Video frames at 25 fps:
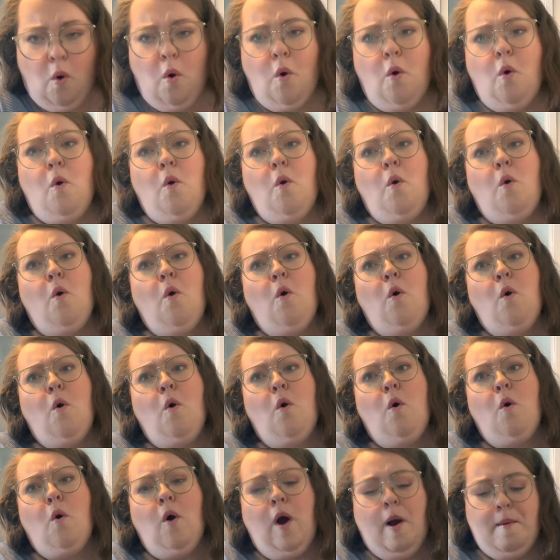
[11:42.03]

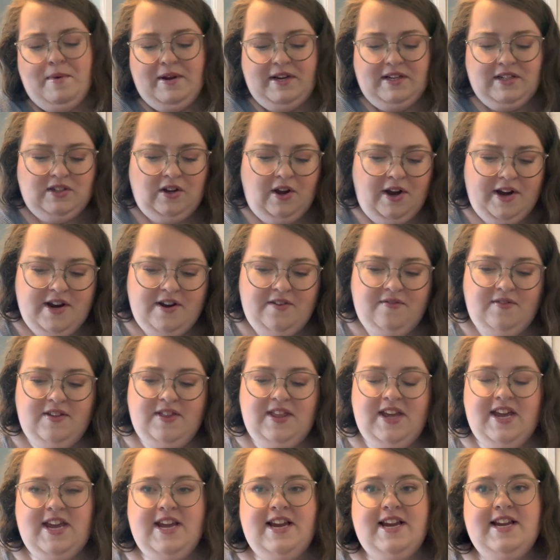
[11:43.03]
Oh, I'm excited for
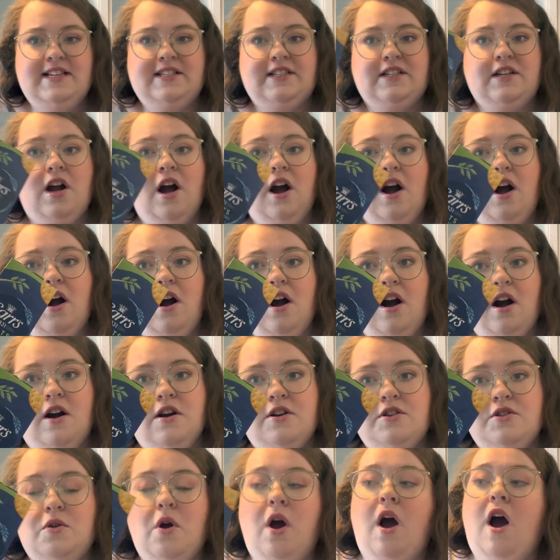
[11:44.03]
these.
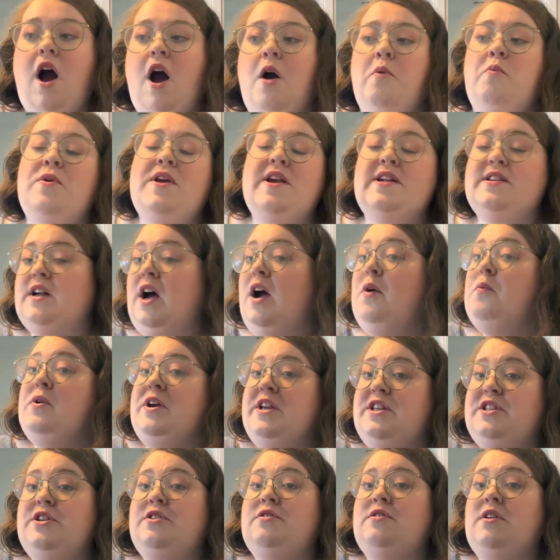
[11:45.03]
Carr's, uh, we like we
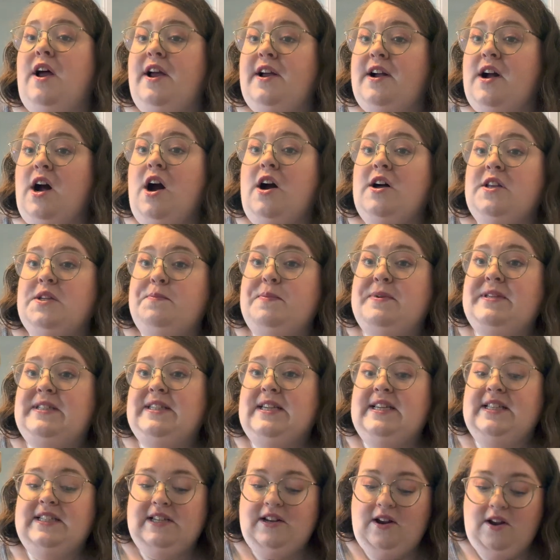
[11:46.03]
do like Carr's
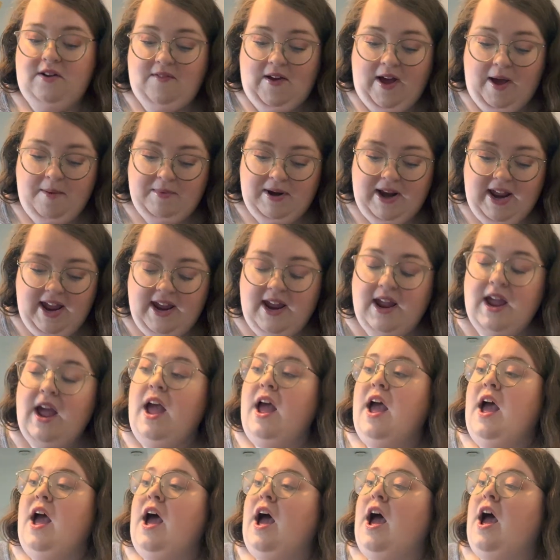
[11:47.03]
biscuits in our family.
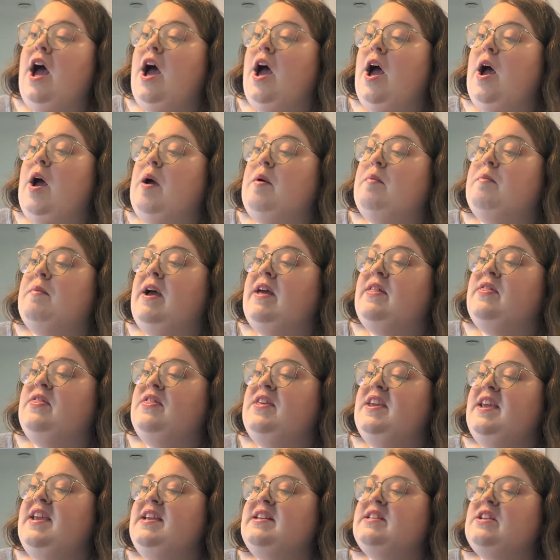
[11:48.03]
Um, and
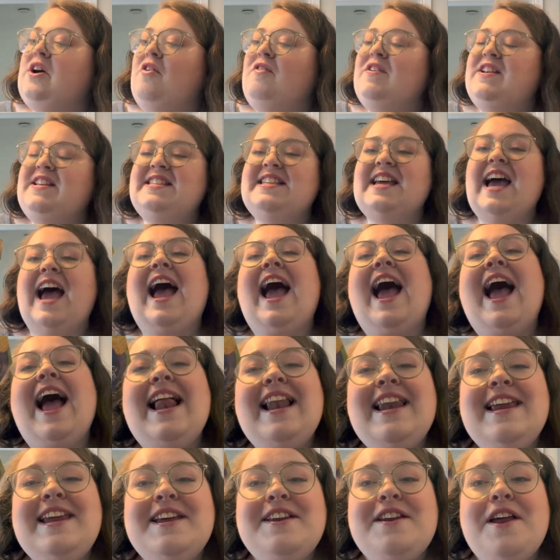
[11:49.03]
these are
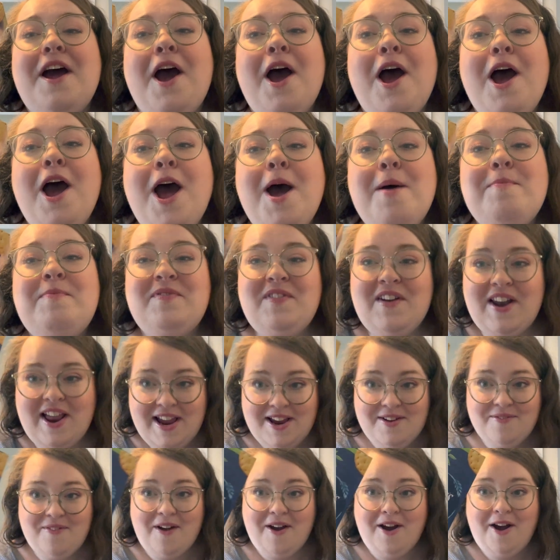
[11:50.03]
Italian herb
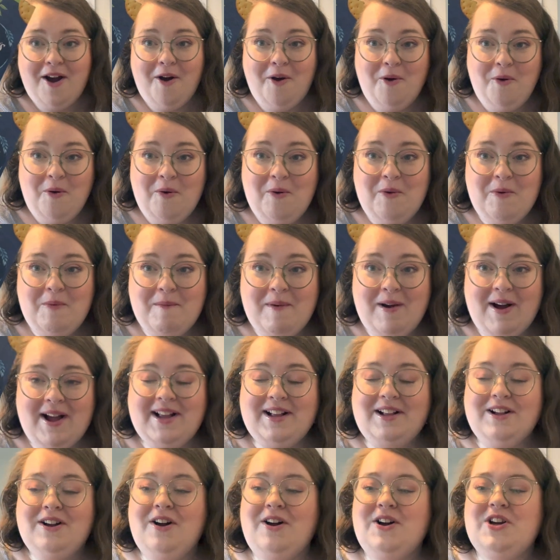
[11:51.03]
flavour. Oh my
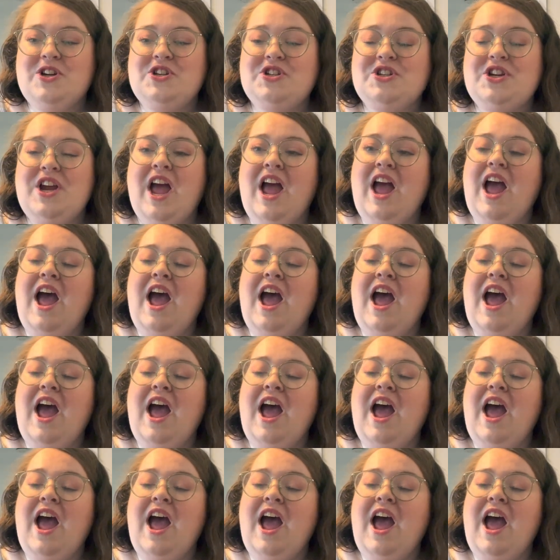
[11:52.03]
gosh.